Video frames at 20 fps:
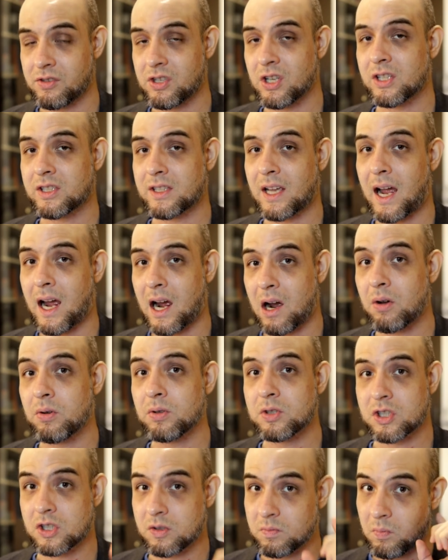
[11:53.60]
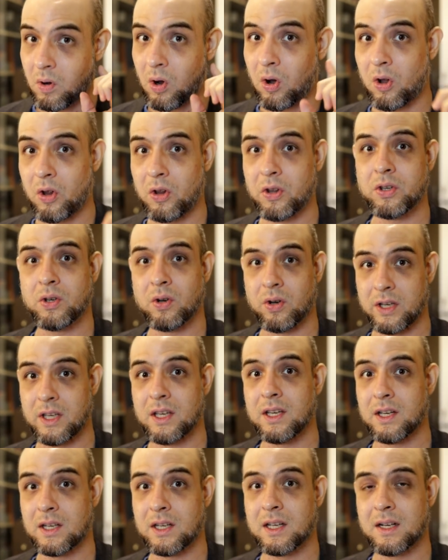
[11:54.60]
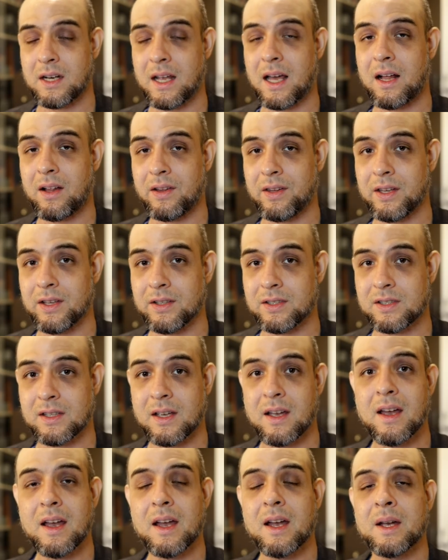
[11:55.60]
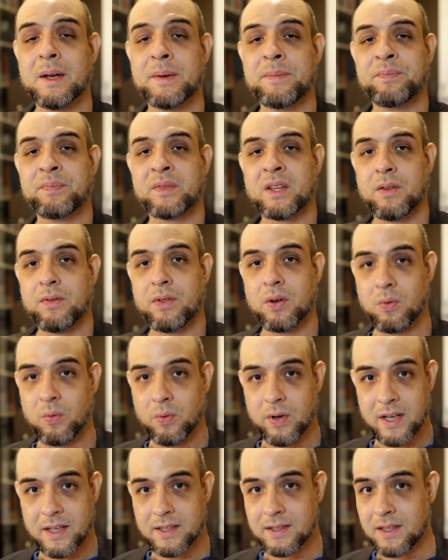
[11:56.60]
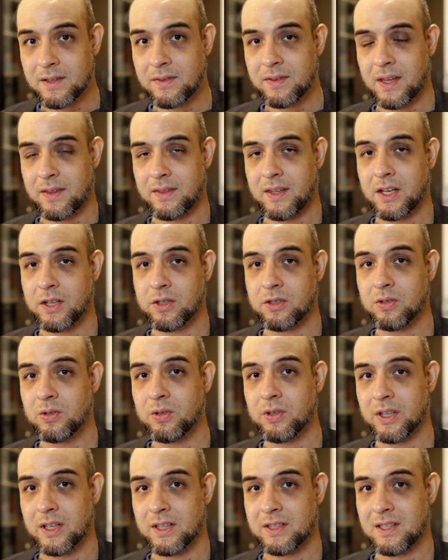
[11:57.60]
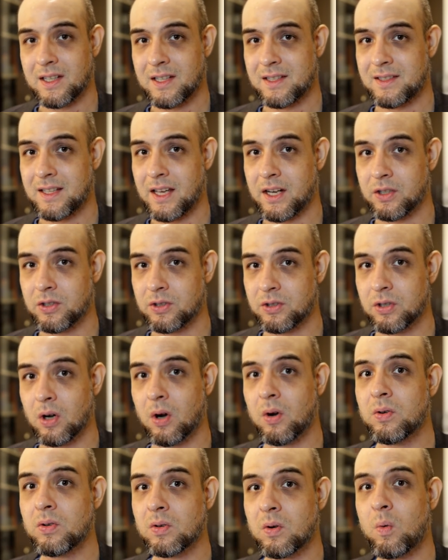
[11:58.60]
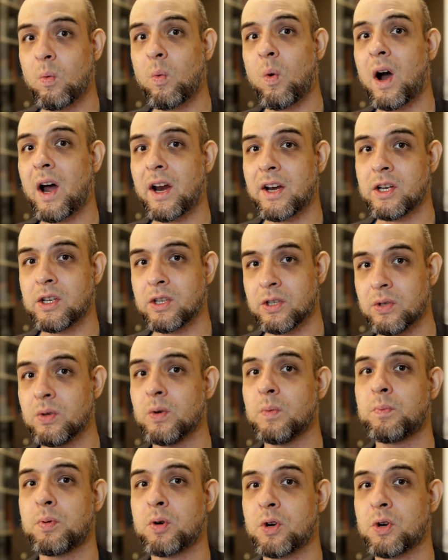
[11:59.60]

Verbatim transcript: of just how small your ear canal is. The reason that they do this is they don't want you